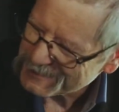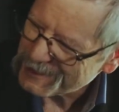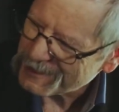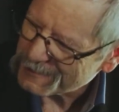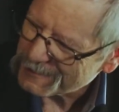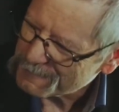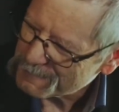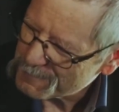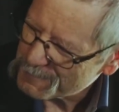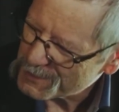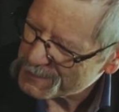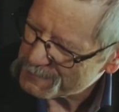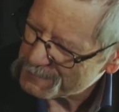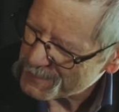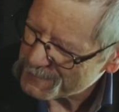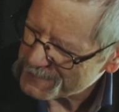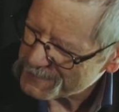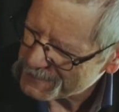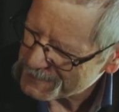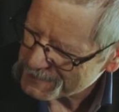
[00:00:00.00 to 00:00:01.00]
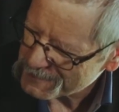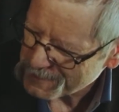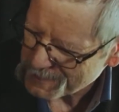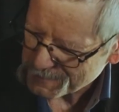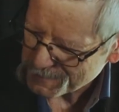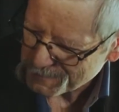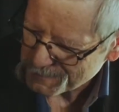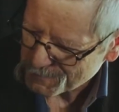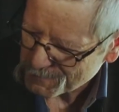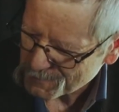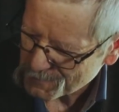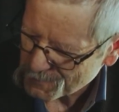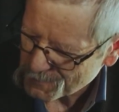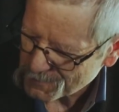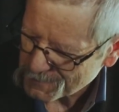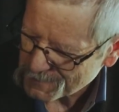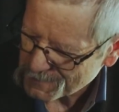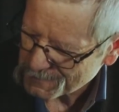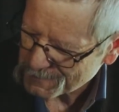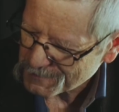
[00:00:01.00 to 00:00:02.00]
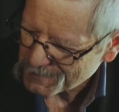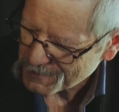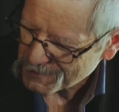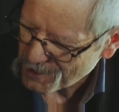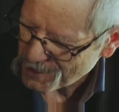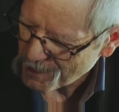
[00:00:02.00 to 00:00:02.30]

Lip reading: Yeah, but I mean, things like that are